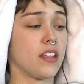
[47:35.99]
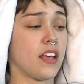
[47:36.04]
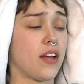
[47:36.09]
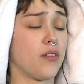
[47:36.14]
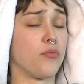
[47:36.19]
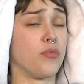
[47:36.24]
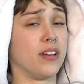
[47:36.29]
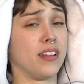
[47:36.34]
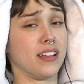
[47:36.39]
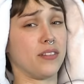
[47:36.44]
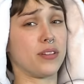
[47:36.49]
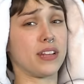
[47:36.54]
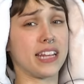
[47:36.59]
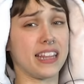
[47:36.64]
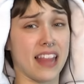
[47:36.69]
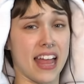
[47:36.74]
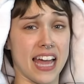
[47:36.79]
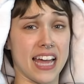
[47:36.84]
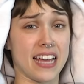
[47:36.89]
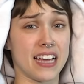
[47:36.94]
I really, really
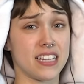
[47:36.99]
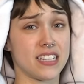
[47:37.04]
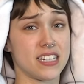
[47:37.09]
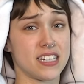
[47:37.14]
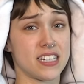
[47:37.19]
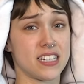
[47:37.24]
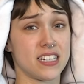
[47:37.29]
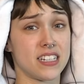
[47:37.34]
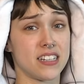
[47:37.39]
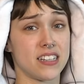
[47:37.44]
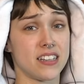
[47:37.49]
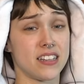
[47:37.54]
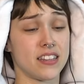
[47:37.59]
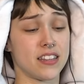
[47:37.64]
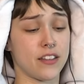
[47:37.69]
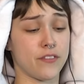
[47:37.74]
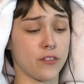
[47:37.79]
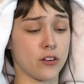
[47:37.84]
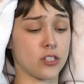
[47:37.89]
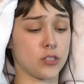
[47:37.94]
liked
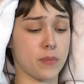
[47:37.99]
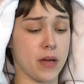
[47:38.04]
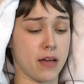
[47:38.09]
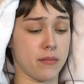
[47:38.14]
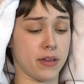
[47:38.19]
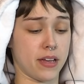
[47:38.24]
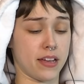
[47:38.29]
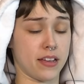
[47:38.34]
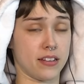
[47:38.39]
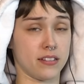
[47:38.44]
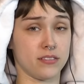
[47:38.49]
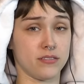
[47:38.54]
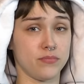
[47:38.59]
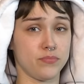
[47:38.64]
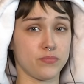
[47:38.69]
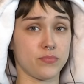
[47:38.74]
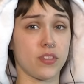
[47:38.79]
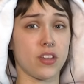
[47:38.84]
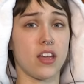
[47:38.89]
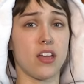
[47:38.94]
the first Batman.
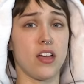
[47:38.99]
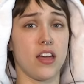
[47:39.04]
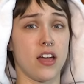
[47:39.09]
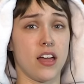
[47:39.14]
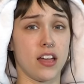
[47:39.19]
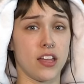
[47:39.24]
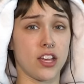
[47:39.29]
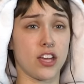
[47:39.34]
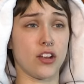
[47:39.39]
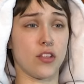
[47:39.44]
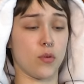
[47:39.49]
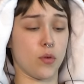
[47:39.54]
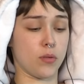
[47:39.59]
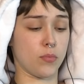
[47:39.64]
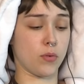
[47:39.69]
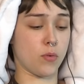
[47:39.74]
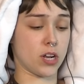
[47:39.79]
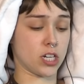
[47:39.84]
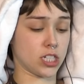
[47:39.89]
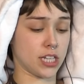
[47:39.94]
You know, the one
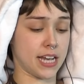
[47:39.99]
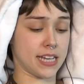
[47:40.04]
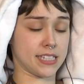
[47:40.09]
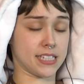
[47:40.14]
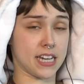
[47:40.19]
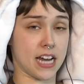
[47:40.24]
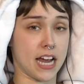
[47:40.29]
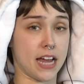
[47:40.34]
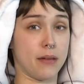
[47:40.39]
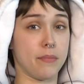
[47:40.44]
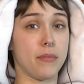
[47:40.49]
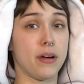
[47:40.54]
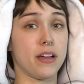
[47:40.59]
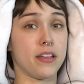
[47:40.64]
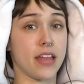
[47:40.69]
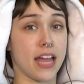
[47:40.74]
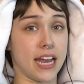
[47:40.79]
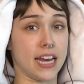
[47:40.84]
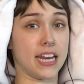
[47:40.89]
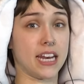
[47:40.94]
we watched last time,
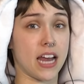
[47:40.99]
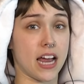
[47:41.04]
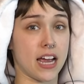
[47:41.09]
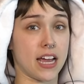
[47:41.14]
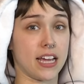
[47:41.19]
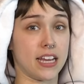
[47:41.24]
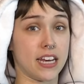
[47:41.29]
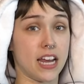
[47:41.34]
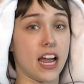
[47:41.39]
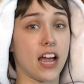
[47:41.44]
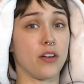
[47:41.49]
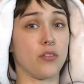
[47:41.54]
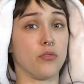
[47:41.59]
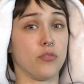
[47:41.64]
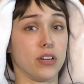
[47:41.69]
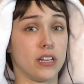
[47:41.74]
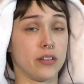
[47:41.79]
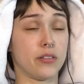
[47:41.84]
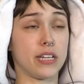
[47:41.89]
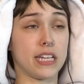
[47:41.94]
89. I
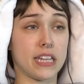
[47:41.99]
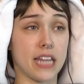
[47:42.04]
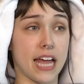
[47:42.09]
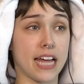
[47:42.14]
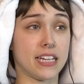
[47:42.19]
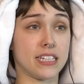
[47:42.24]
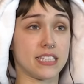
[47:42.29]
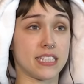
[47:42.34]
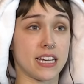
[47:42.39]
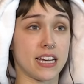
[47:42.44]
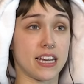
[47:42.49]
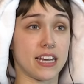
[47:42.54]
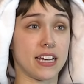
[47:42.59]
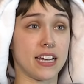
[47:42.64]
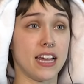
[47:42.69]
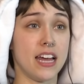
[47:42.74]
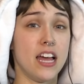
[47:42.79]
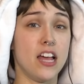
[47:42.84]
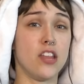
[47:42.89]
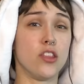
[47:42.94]
really, really liked
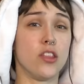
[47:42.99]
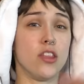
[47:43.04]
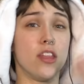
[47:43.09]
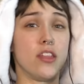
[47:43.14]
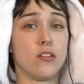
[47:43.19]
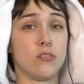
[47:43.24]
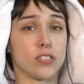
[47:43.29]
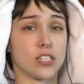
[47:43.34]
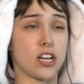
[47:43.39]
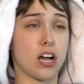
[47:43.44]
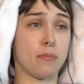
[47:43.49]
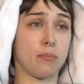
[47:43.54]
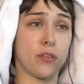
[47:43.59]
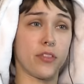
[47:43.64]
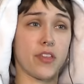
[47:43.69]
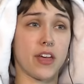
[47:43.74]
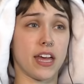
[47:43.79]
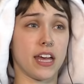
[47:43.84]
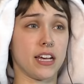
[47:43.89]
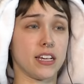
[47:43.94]
it there was a couple
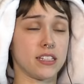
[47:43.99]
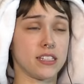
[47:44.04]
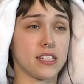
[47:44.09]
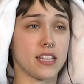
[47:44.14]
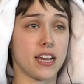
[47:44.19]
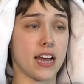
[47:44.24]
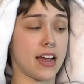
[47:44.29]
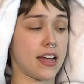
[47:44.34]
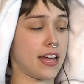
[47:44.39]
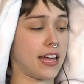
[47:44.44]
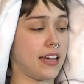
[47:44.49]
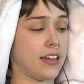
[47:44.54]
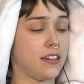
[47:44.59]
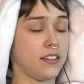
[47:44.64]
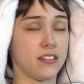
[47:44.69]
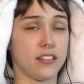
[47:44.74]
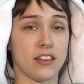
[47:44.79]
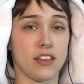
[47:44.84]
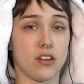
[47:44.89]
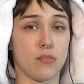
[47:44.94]
things that
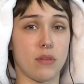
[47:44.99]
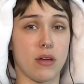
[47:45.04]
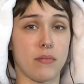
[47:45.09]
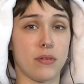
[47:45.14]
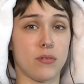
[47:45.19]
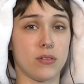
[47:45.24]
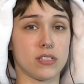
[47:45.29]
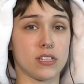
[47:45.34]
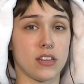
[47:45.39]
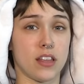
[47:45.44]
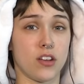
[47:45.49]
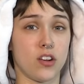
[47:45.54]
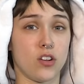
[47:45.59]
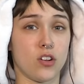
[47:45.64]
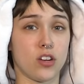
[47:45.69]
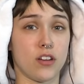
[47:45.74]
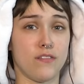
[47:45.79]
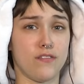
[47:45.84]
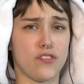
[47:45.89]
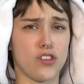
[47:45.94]
I, you know, maybe was a little
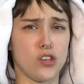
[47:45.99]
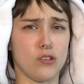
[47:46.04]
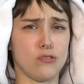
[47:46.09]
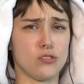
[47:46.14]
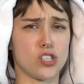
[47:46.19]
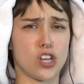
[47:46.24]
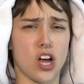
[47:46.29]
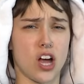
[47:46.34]
confused